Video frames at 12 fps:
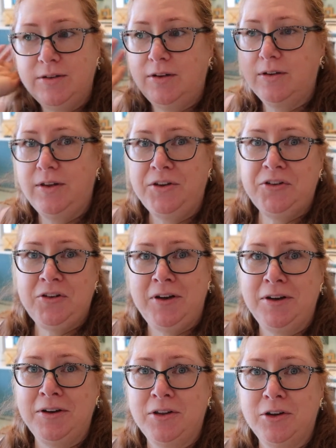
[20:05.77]
So that's
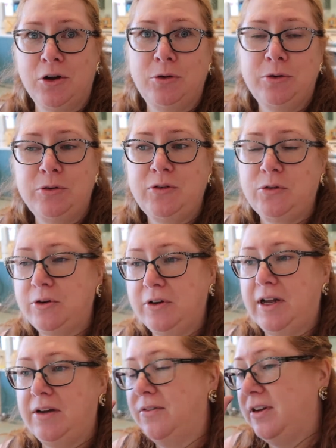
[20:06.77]
the golden
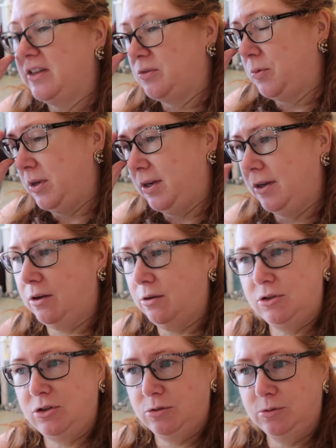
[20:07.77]
sorted out for next week, and
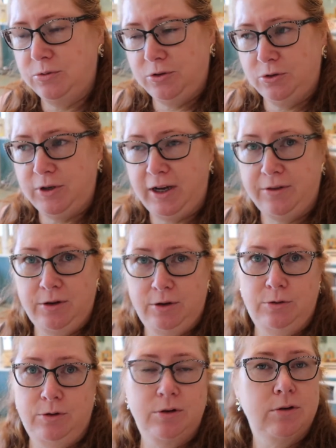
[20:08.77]
I'll sort out the
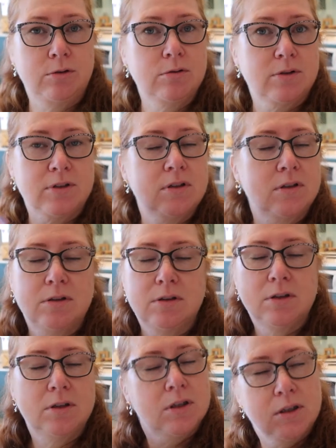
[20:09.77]
Groodles
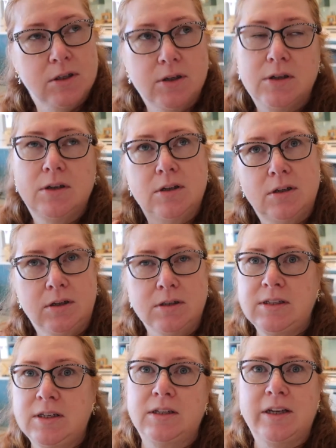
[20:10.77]

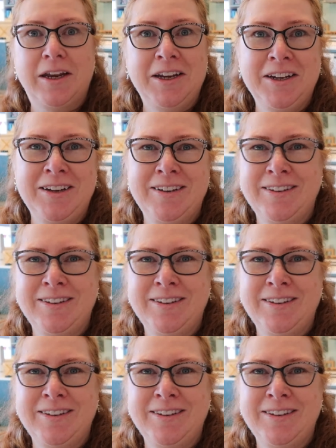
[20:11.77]
on Sunday.